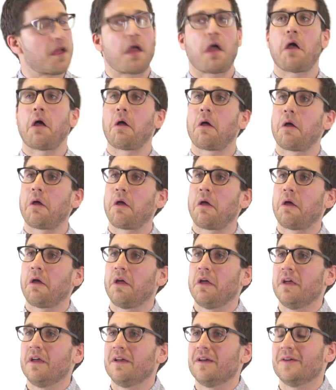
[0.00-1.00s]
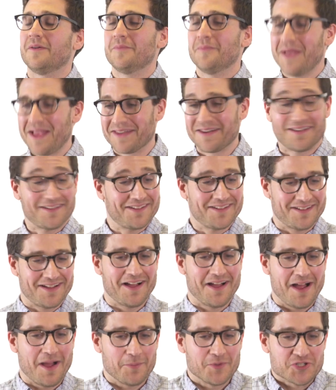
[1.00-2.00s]
Huh. Man,
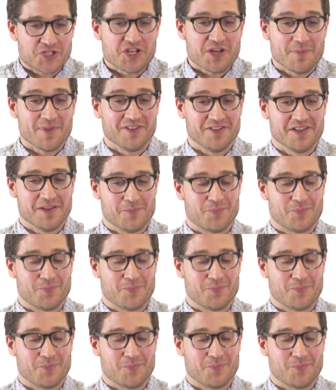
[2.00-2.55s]
I'm legitimately